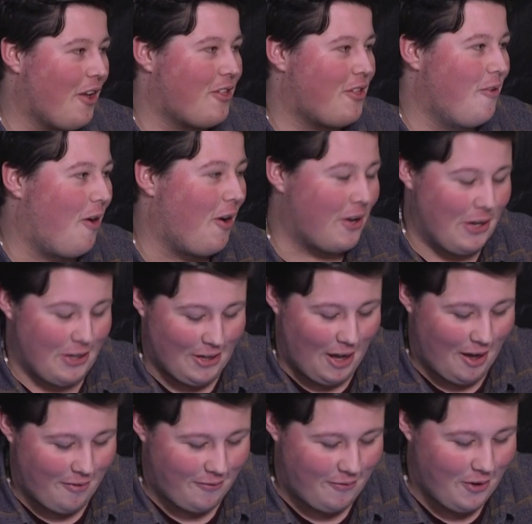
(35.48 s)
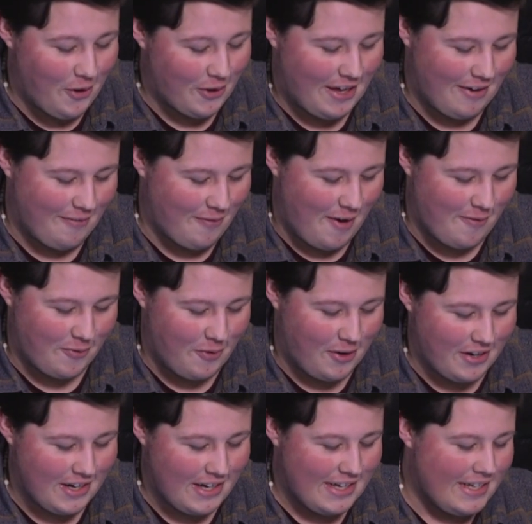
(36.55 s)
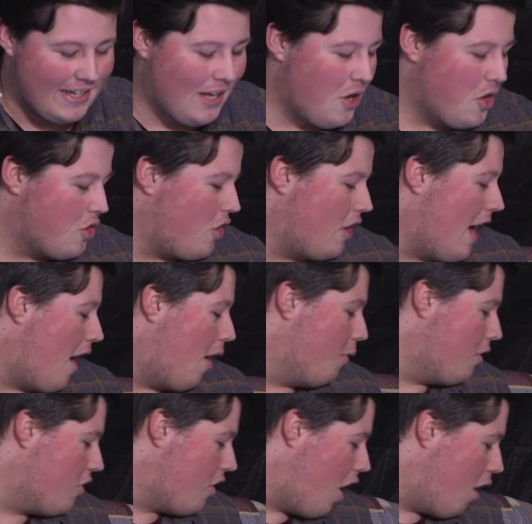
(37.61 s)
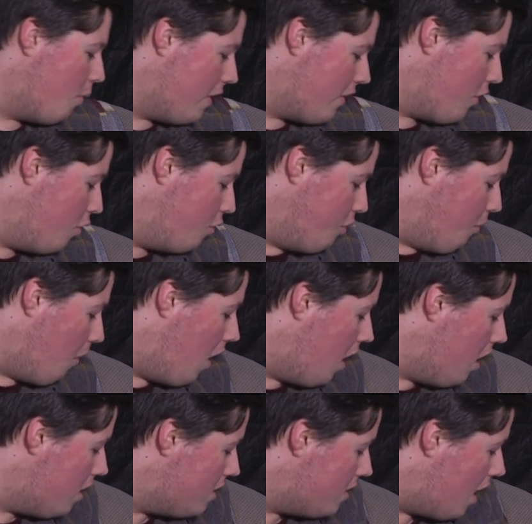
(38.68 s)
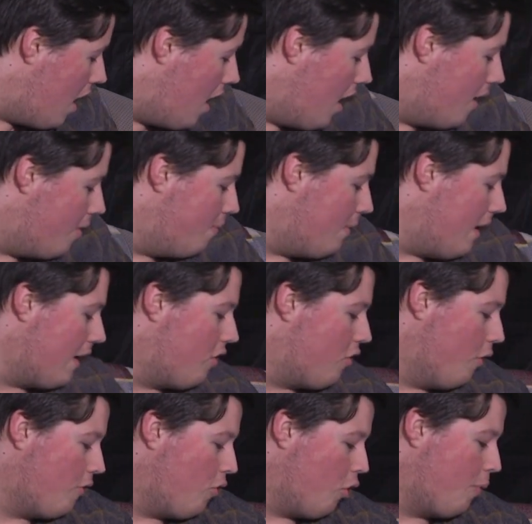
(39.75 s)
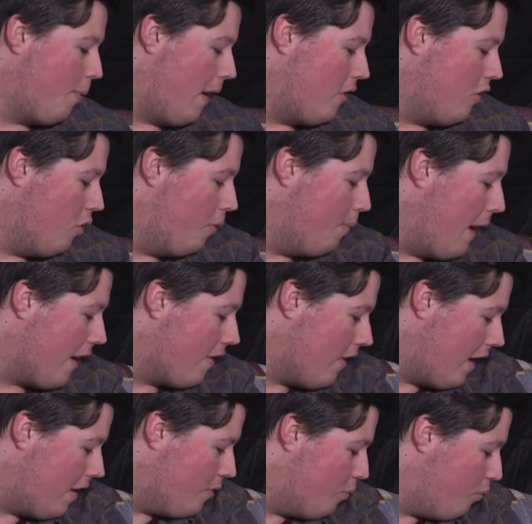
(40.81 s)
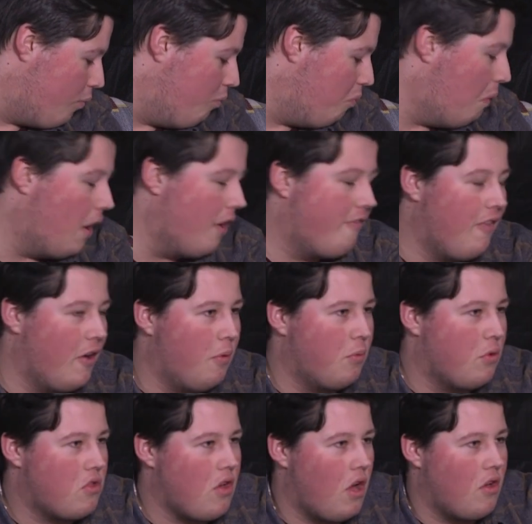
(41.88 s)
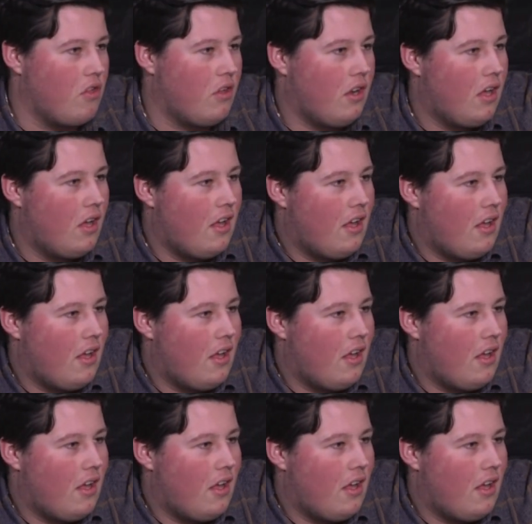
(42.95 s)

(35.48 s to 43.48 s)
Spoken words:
us two aren't good enough looking for everyone. So yeah, I want to start with who you are and sort of talk about your background and why film was chosen.